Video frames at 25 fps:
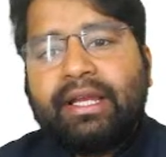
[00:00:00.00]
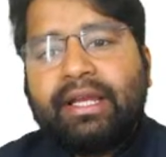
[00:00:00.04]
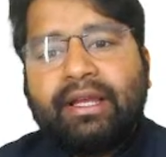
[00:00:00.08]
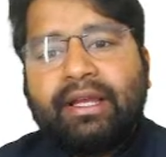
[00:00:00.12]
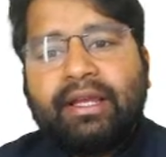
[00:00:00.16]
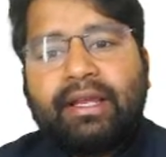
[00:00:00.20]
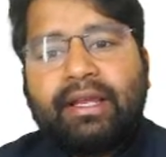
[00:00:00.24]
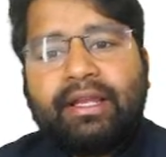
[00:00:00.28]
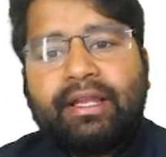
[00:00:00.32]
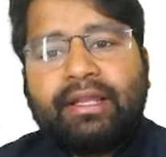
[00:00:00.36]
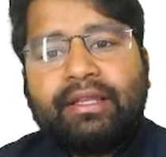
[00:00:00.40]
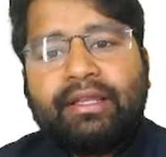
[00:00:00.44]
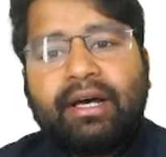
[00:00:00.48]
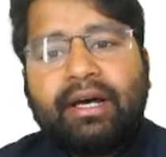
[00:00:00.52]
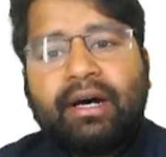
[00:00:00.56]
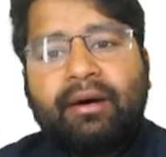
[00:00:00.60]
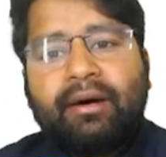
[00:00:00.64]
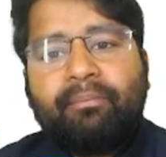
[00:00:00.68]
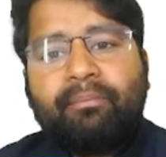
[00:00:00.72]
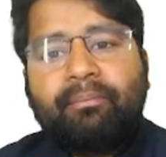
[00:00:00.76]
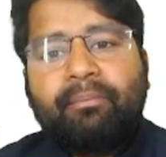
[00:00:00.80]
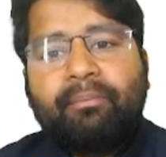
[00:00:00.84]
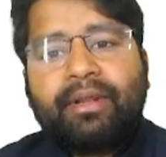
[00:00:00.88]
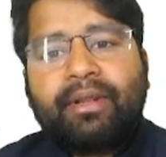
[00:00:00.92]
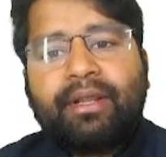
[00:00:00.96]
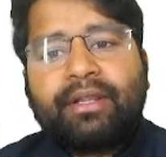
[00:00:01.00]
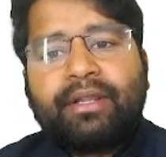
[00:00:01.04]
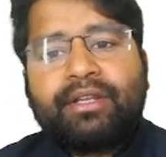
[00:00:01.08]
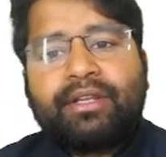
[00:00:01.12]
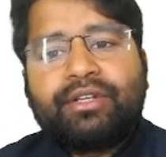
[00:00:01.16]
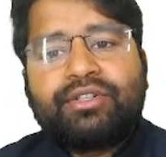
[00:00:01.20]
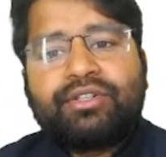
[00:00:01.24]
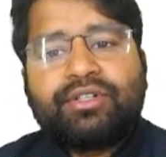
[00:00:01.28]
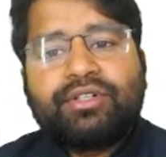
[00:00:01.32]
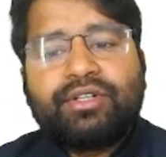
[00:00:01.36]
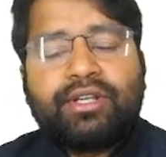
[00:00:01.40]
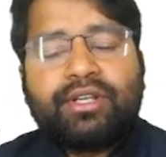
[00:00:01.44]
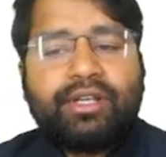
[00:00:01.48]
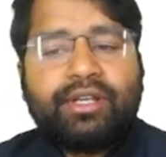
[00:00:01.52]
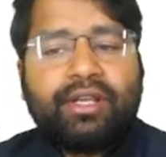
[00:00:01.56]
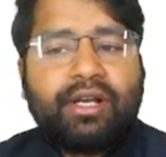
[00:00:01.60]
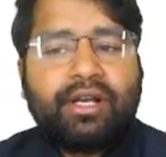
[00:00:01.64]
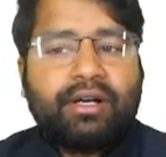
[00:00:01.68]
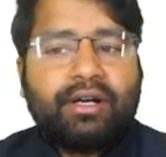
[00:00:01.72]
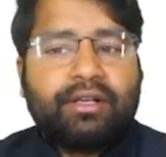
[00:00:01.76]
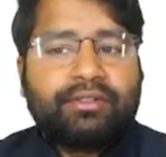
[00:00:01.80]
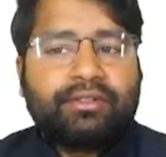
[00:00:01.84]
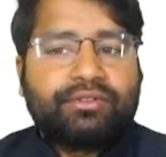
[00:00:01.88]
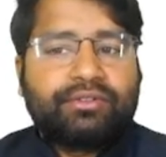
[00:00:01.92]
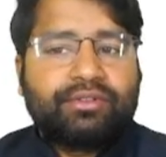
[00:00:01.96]
in the British
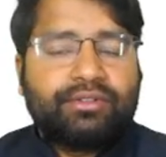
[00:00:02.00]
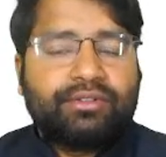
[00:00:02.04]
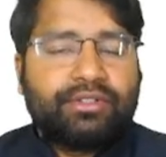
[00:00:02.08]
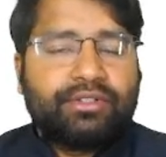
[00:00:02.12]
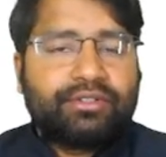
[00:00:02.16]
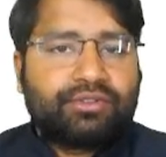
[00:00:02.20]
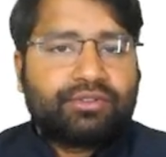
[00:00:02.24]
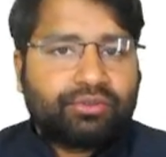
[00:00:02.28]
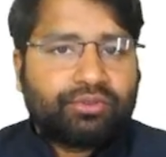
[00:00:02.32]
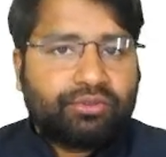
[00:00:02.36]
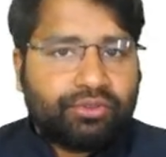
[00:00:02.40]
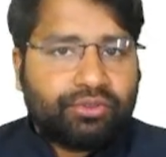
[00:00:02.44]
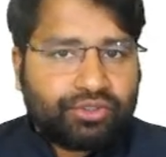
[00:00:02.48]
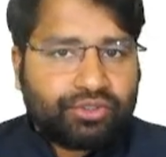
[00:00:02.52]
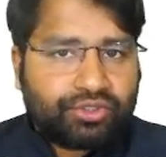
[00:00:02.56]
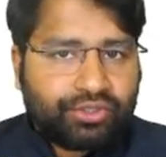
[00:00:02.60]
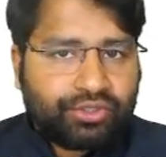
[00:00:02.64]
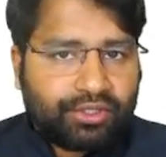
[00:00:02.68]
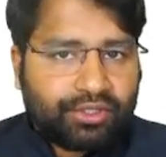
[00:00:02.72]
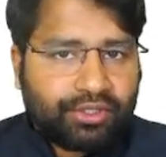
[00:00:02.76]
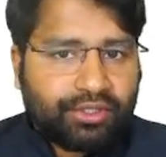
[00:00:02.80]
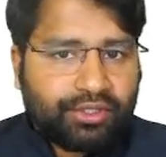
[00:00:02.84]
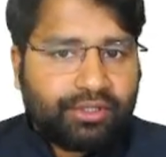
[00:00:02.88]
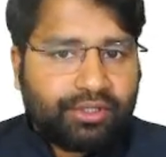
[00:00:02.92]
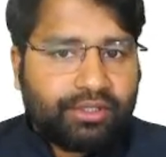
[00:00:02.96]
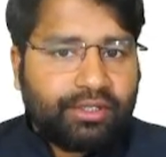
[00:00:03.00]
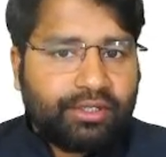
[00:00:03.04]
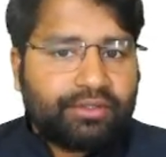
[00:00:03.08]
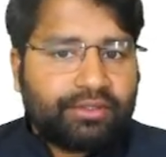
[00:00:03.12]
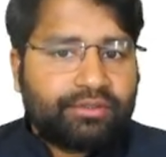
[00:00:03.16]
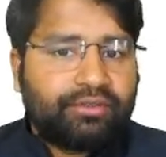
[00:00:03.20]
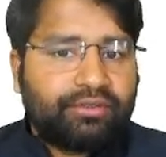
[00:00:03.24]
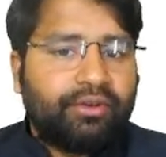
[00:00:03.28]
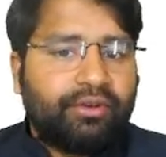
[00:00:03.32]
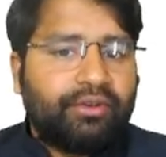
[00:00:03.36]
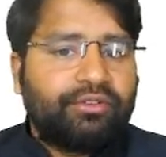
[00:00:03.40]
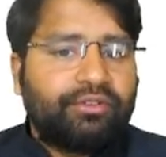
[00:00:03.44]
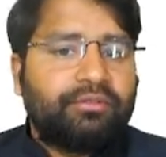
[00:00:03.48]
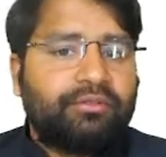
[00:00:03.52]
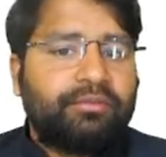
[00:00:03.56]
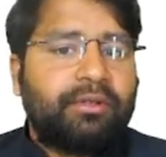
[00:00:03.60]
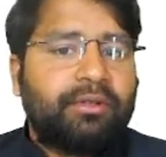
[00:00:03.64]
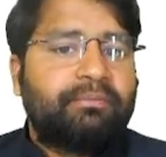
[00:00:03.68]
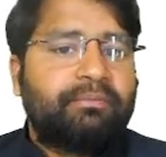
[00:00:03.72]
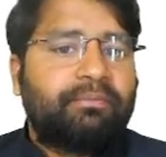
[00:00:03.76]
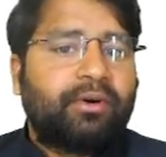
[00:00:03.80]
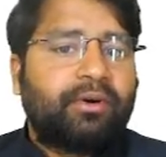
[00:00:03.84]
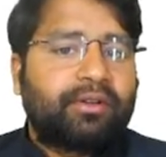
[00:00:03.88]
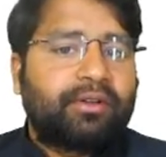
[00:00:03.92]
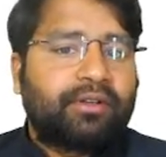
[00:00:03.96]
India. So this question is going to be
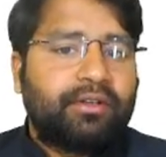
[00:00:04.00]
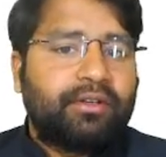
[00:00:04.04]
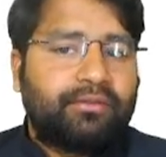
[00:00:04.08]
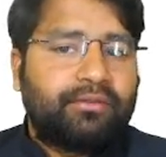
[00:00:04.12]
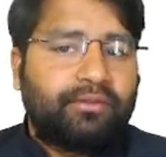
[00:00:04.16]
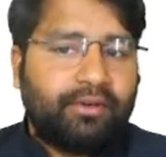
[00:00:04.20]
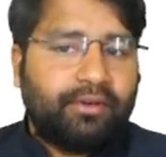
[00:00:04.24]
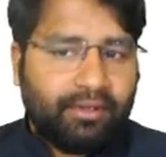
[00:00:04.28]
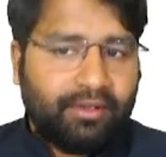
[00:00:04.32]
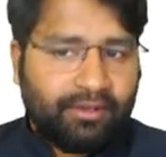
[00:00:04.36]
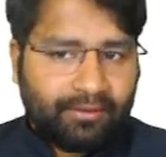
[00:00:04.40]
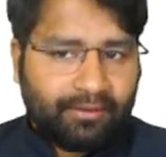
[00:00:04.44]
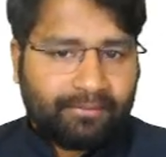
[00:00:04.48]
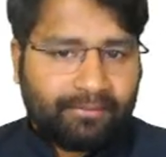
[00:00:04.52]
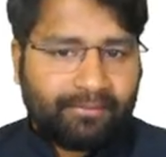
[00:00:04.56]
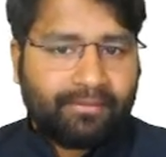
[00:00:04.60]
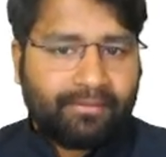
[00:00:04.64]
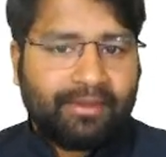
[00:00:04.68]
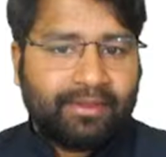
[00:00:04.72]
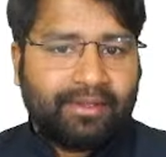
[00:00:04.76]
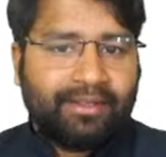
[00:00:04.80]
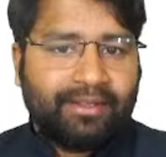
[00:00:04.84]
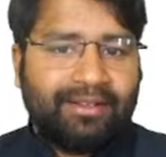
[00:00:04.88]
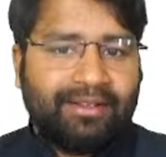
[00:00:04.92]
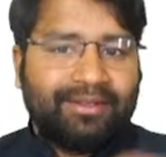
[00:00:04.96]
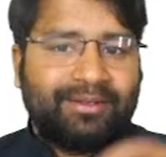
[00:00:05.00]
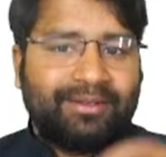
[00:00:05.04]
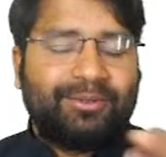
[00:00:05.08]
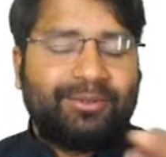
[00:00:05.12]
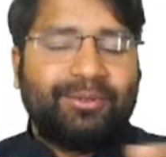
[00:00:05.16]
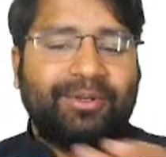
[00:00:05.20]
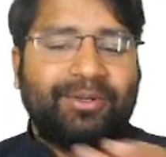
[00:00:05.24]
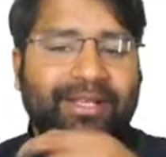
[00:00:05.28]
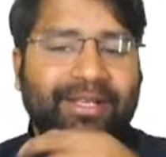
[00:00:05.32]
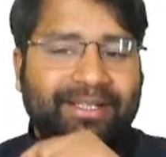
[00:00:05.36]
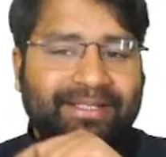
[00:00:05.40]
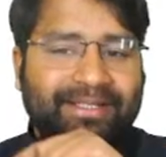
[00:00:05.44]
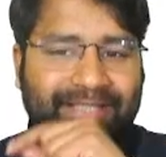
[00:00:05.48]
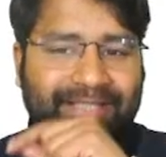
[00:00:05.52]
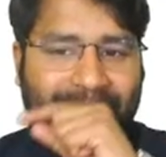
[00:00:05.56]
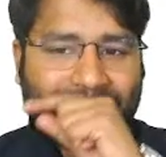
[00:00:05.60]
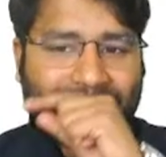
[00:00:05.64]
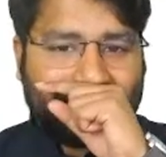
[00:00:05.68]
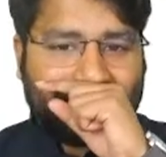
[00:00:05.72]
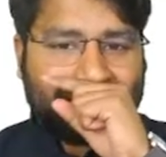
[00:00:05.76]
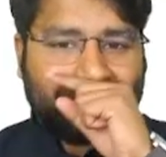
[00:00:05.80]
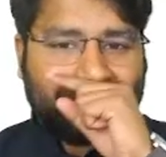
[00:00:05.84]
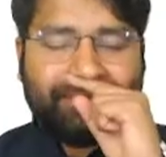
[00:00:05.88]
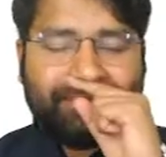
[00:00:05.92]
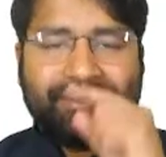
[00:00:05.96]
important for today
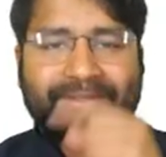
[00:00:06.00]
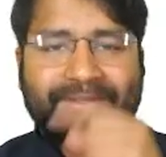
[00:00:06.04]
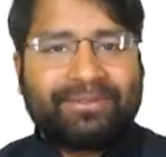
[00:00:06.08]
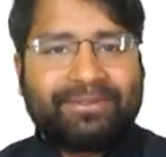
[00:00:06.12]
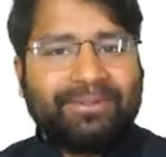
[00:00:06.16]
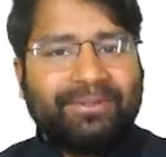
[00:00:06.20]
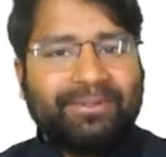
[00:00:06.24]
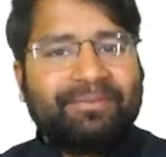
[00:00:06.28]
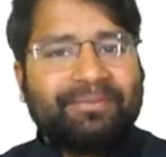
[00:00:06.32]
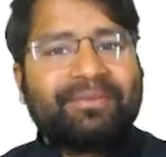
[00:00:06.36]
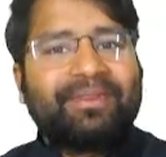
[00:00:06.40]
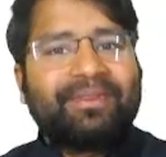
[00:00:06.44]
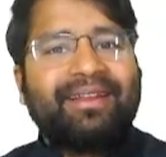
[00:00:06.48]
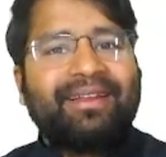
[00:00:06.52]
examination also.